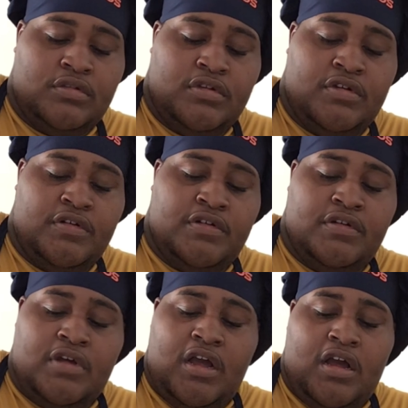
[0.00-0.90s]
the
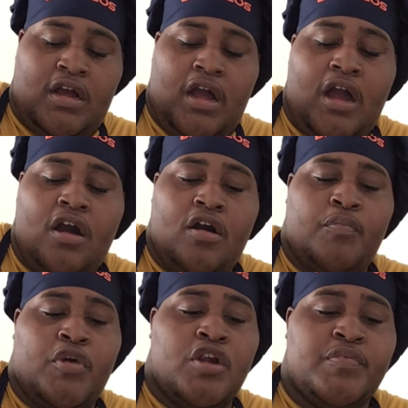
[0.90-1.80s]

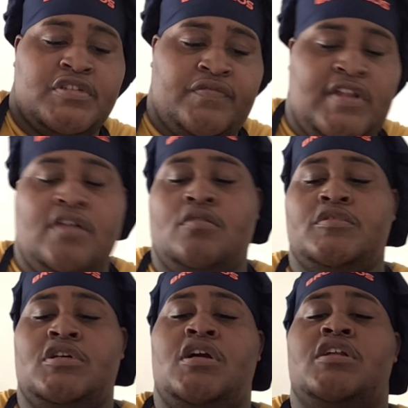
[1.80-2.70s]
all-purpose flour. I'm
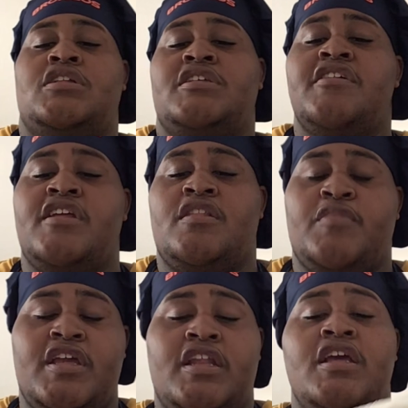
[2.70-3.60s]
sorry, I didn't tell you that at the
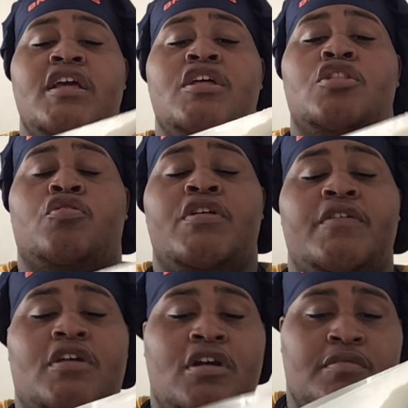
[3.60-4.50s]
beginning.
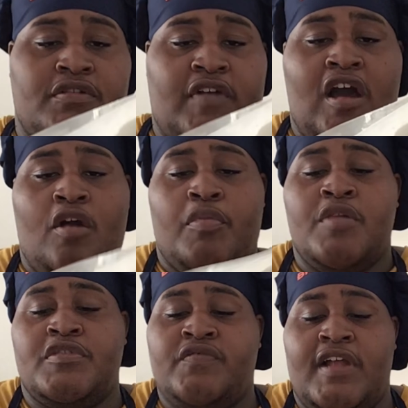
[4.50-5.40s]
3 cups of
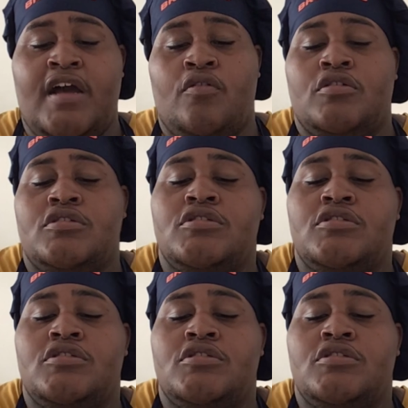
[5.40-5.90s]
all-purpose flour.